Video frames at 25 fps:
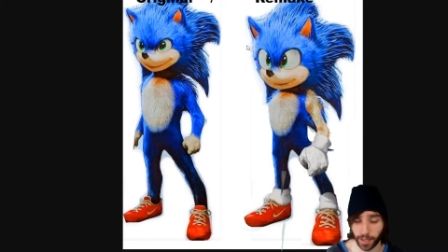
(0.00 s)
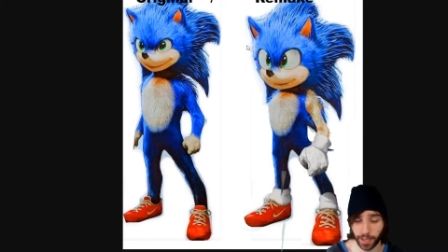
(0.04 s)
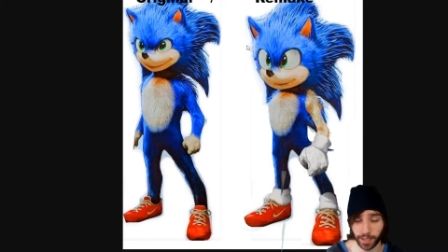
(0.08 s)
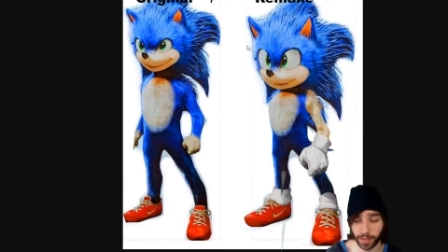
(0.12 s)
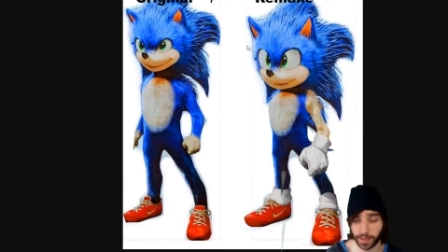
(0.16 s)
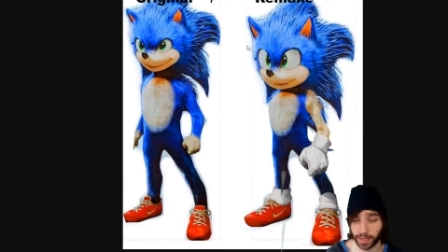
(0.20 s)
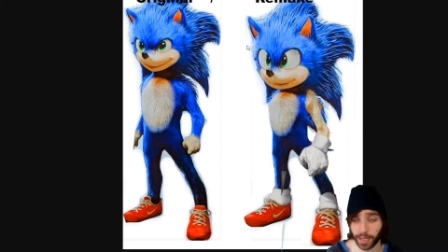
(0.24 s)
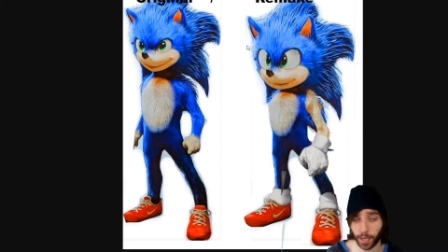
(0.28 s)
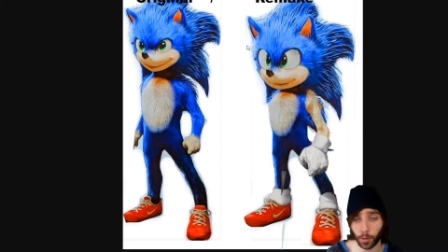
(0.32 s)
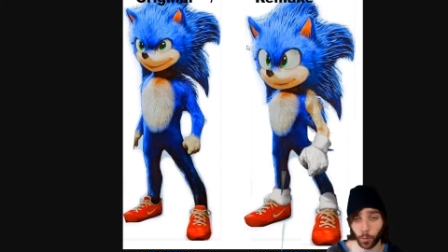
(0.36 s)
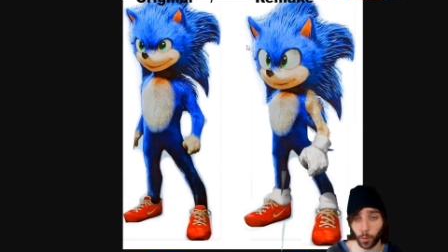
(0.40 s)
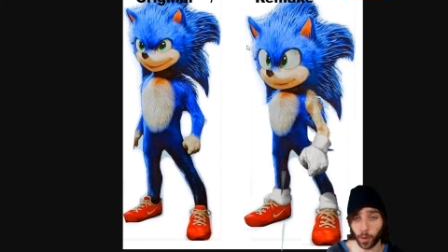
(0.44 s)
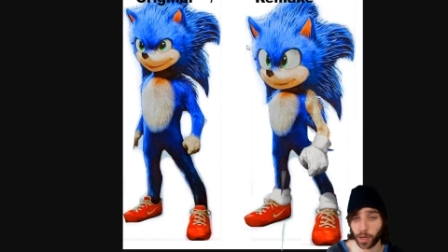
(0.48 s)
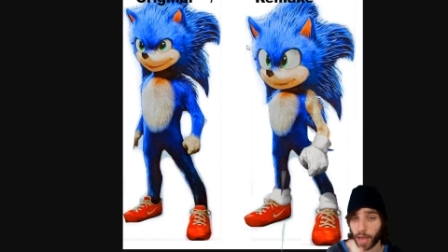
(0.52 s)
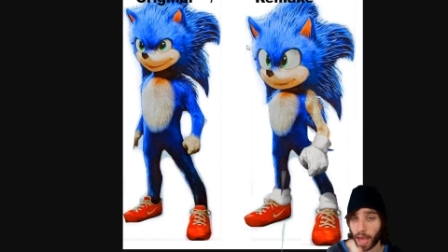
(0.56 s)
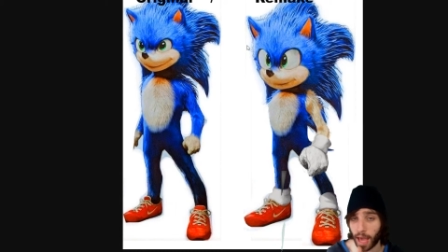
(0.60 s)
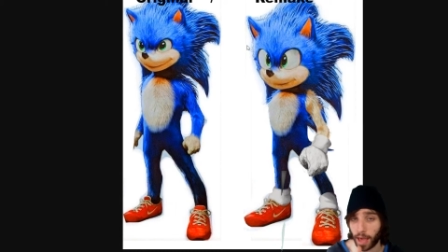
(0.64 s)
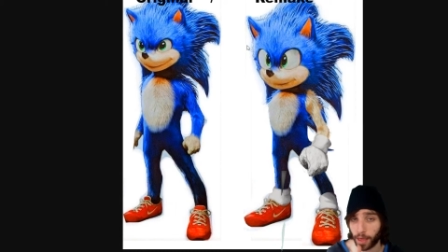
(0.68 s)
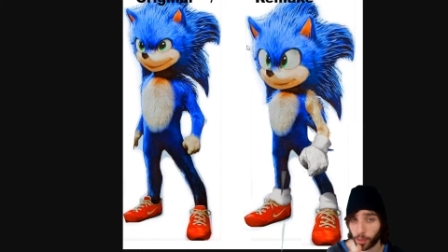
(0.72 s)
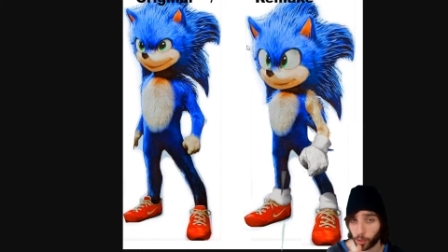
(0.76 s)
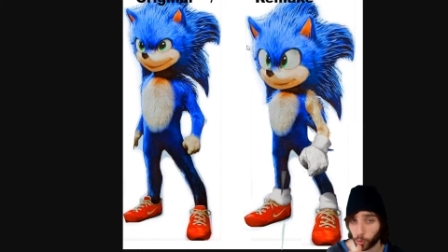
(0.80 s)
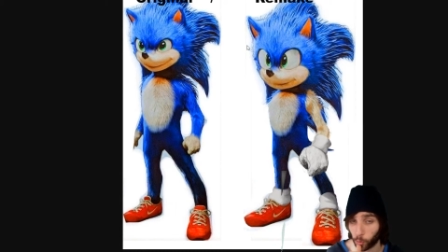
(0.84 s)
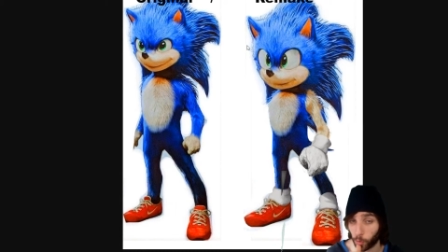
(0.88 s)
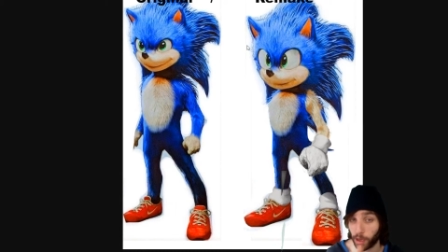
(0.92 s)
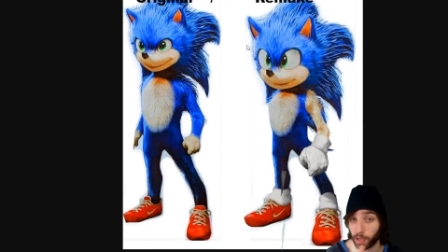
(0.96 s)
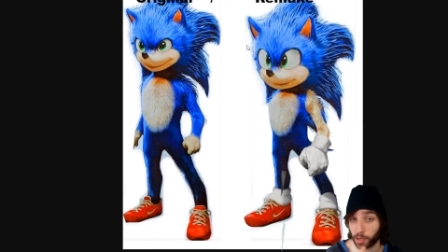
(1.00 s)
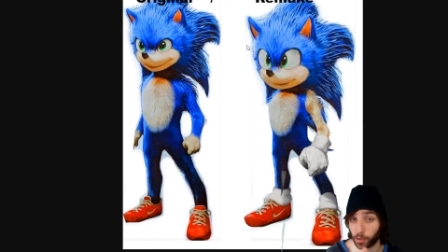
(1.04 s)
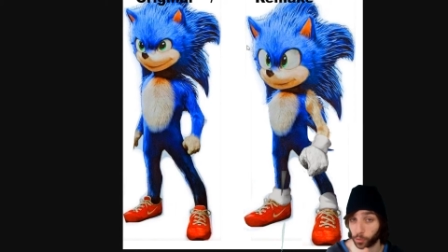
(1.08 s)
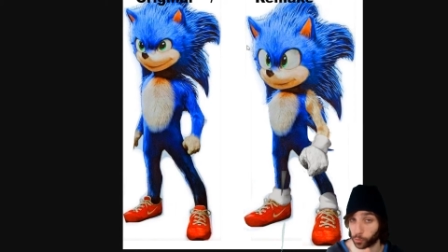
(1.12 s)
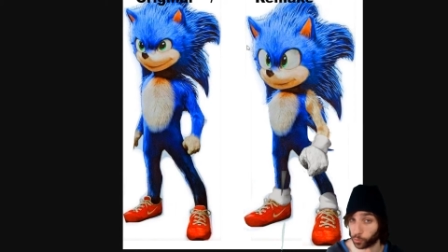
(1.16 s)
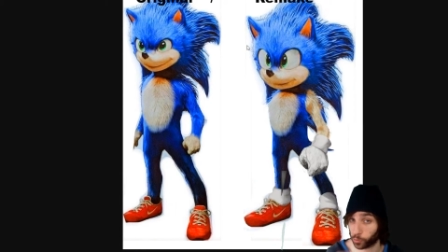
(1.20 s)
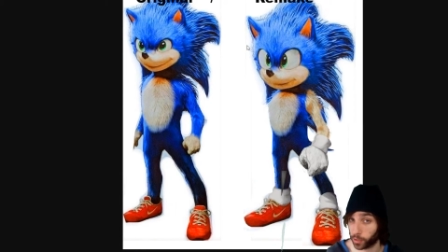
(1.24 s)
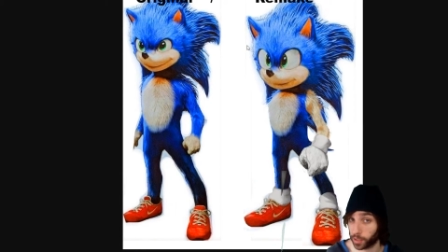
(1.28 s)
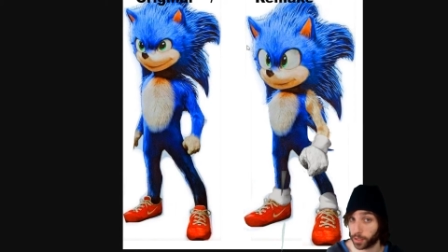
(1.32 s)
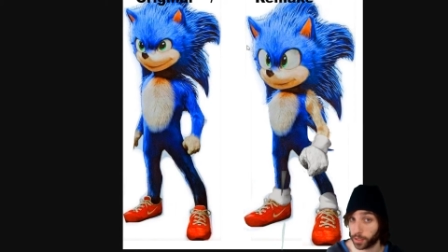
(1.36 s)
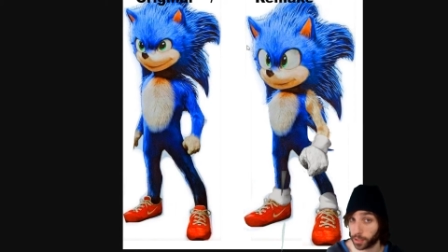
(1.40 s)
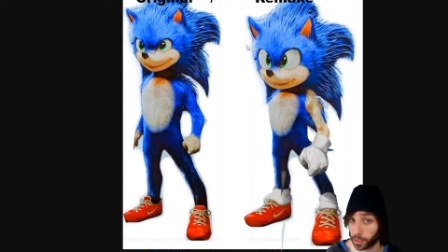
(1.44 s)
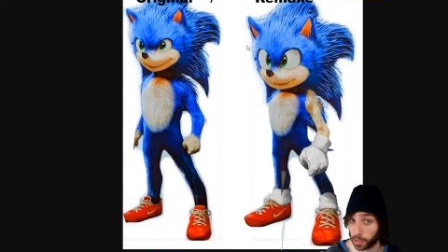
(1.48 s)
they went out of their way to
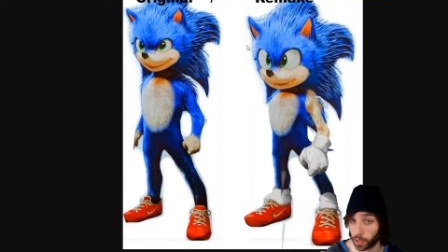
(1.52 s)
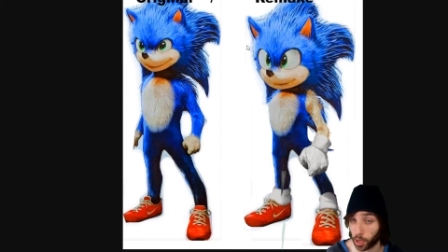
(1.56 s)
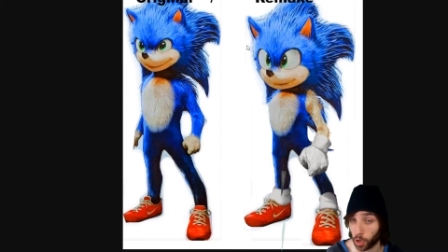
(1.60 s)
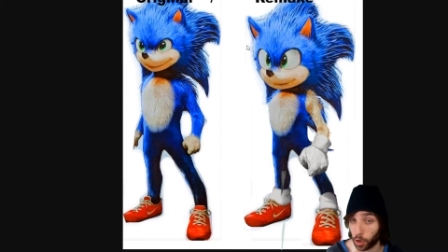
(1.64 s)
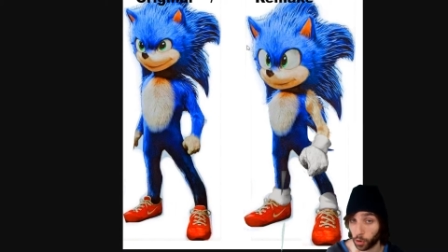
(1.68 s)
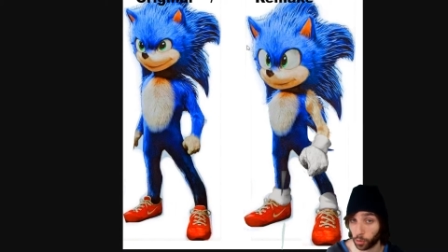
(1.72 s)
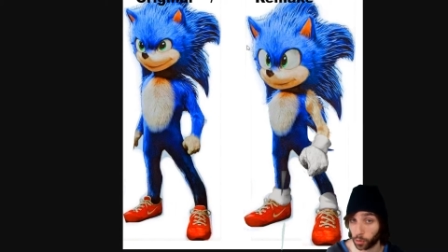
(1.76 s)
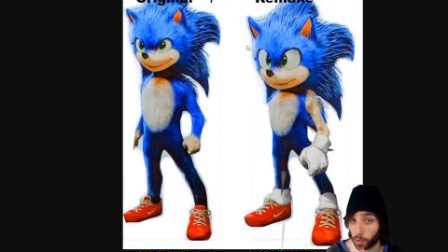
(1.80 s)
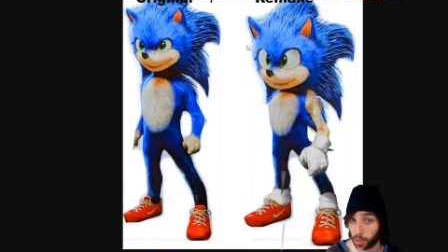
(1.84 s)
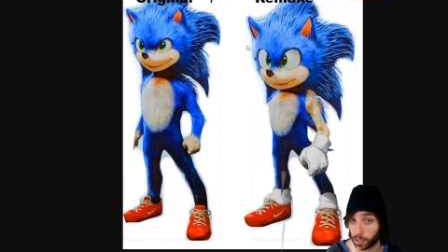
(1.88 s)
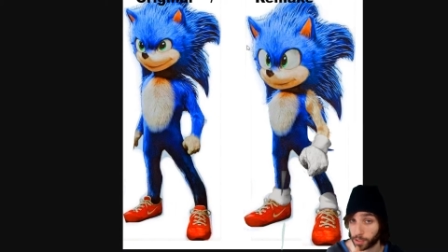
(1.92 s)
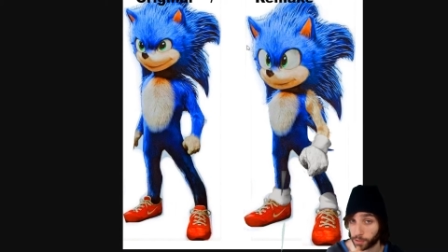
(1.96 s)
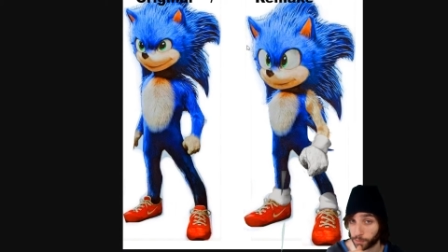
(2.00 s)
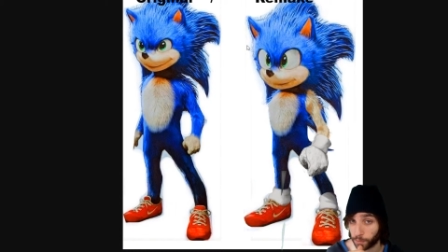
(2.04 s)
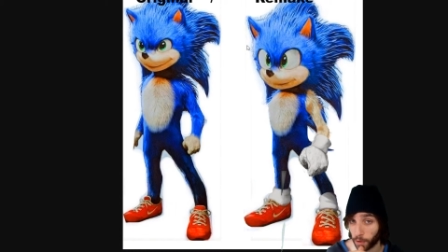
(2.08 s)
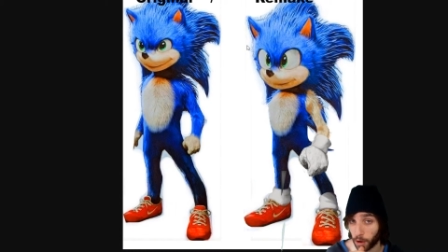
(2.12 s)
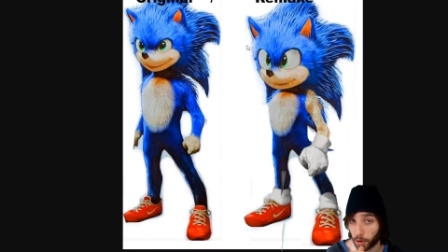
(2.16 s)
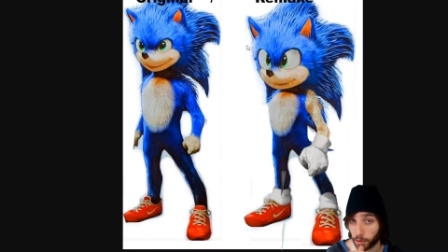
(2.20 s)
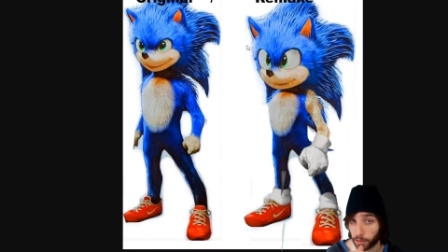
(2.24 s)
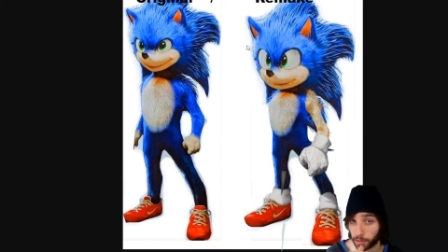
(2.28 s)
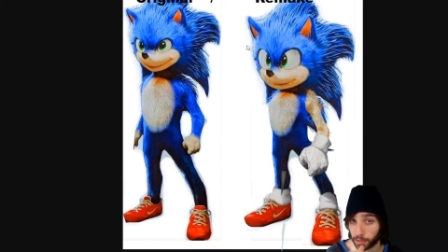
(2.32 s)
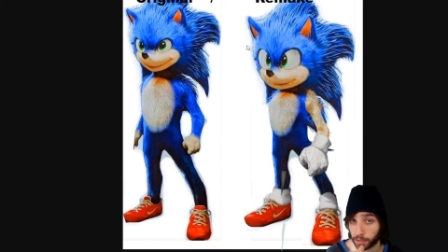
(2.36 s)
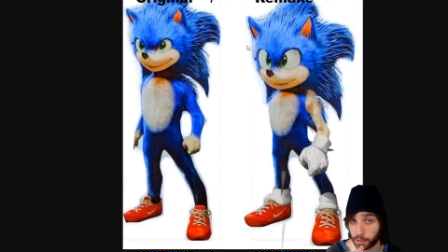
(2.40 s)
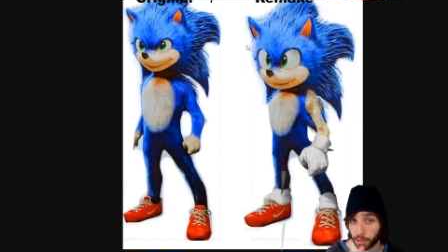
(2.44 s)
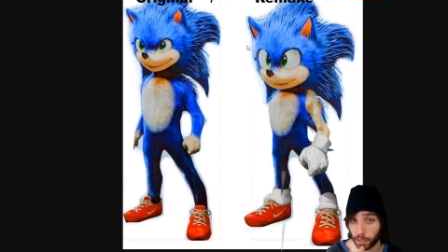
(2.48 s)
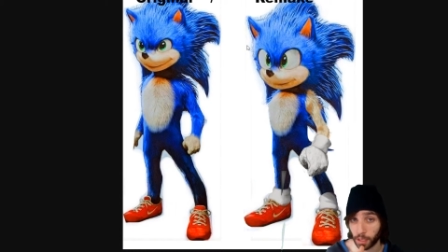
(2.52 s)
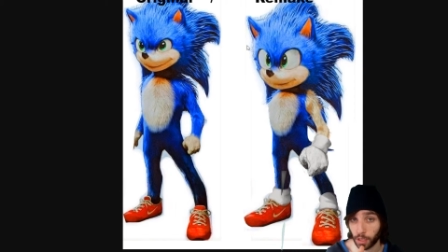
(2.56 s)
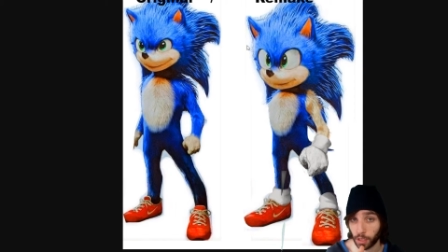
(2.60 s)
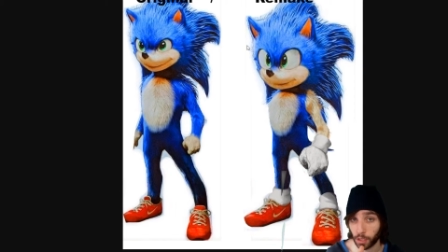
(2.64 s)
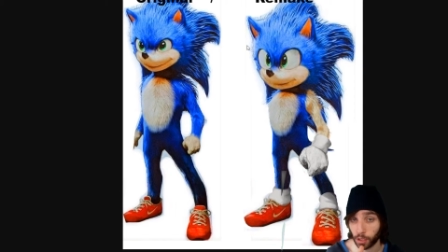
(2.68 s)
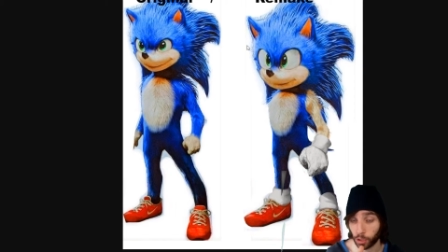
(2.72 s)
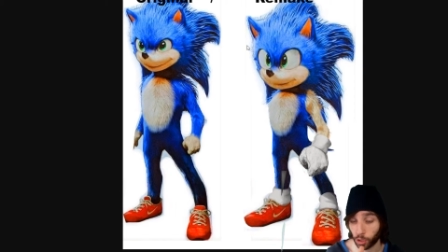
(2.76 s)
really go as far as